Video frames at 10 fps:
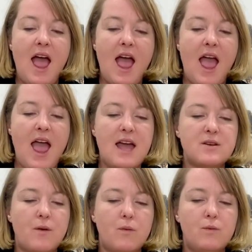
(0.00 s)

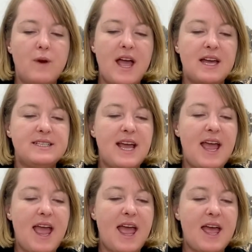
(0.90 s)
And red
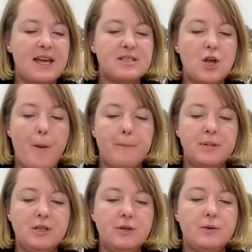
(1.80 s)
and
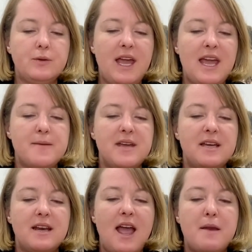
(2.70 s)
blue came
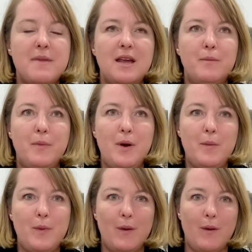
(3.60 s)
in and made
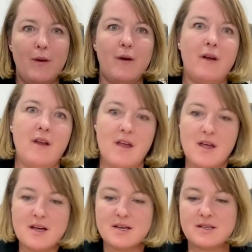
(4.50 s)
purple.
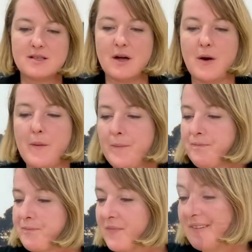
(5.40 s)
So
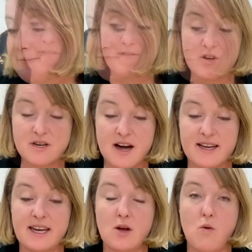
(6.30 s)
if you're not
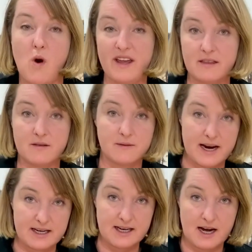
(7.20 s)
getting quite the
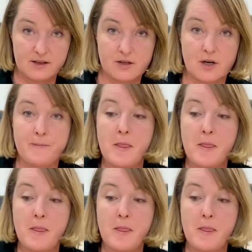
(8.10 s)
right color,